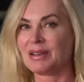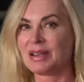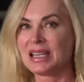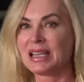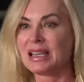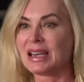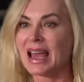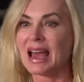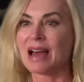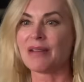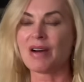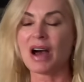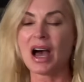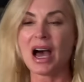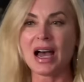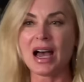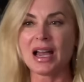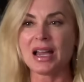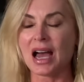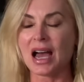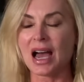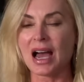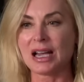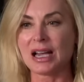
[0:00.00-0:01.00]
he'd have
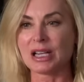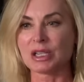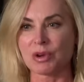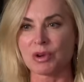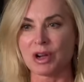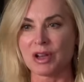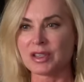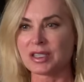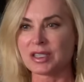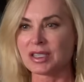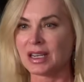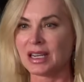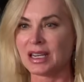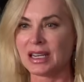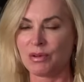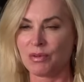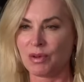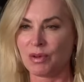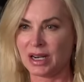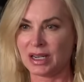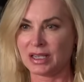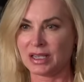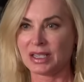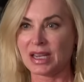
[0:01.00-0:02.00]
high highs where all of a sudden he'd
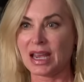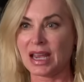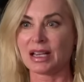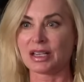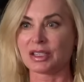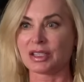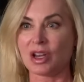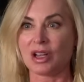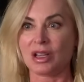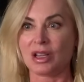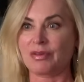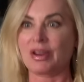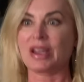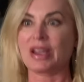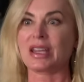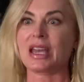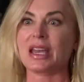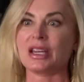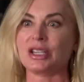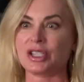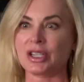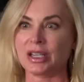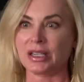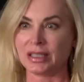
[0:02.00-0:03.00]
want to take us all on
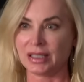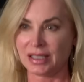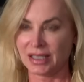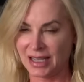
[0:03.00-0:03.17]
vacation.